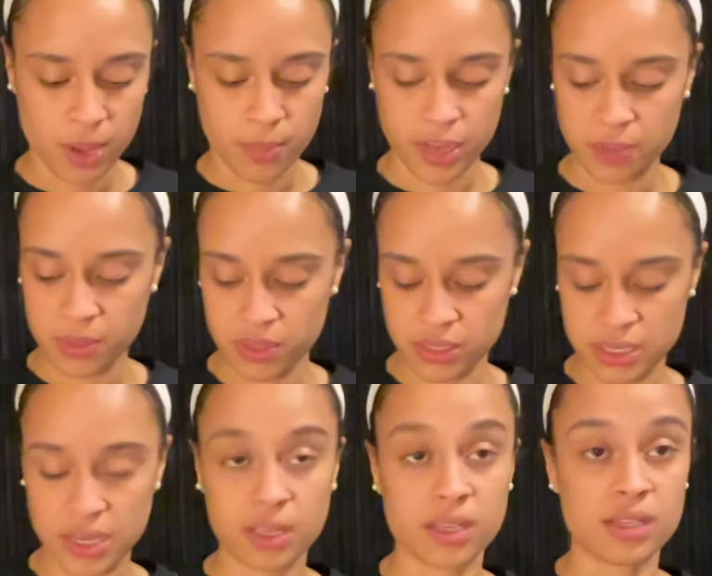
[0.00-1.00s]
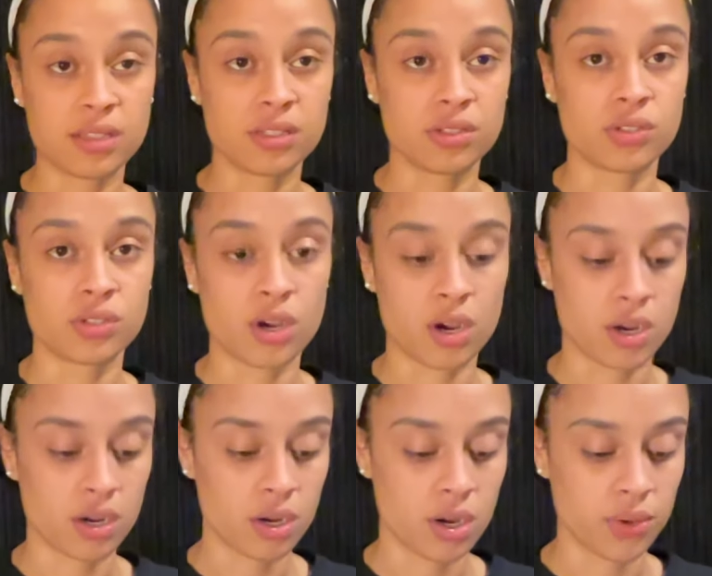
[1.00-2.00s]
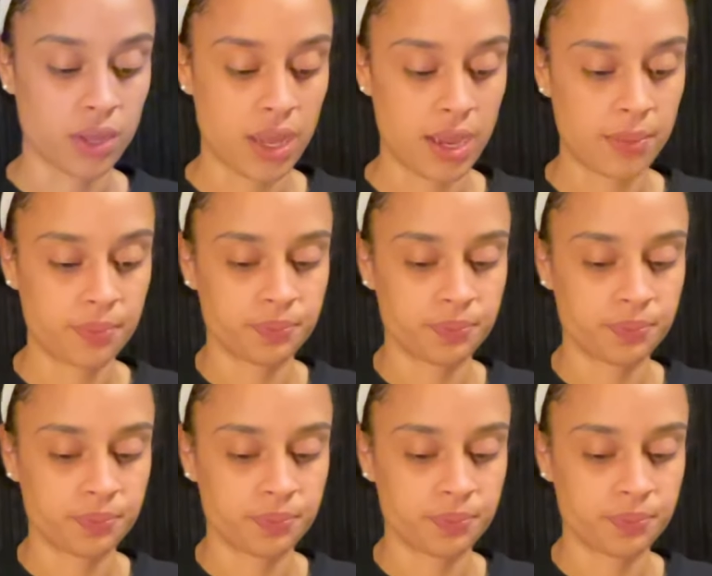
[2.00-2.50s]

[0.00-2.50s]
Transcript: Bottom of the deck is the Star, okay?